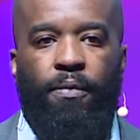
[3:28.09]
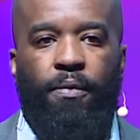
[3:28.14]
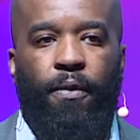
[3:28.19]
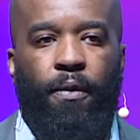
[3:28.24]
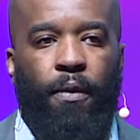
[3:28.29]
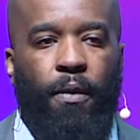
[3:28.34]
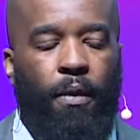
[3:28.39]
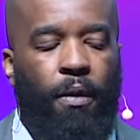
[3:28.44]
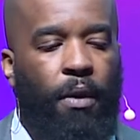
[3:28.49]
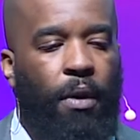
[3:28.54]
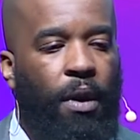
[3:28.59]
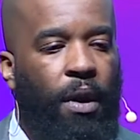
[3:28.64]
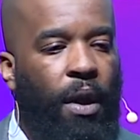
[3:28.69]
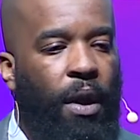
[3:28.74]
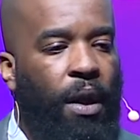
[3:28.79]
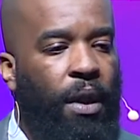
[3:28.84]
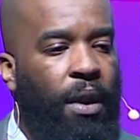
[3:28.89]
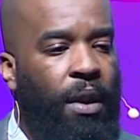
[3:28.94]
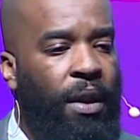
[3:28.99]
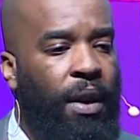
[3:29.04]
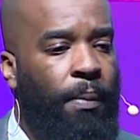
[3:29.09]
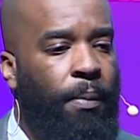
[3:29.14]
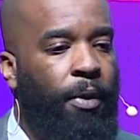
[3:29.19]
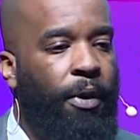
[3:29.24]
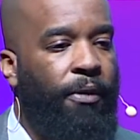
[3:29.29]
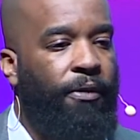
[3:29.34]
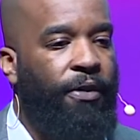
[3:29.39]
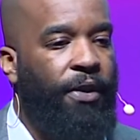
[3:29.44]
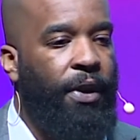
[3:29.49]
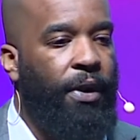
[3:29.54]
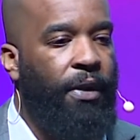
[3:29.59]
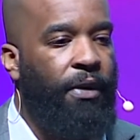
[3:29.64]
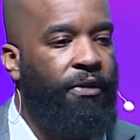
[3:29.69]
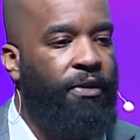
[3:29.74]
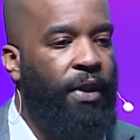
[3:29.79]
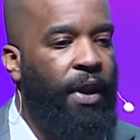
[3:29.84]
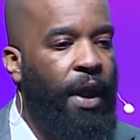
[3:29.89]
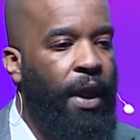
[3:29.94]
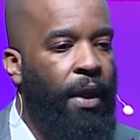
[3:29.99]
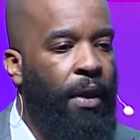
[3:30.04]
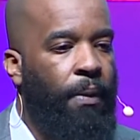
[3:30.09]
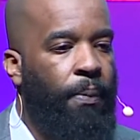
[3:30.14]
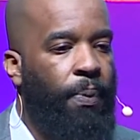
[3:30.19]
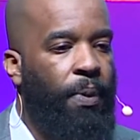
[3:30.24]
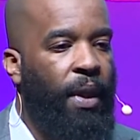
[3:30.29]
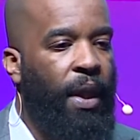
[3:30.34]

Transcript: for a number of years now,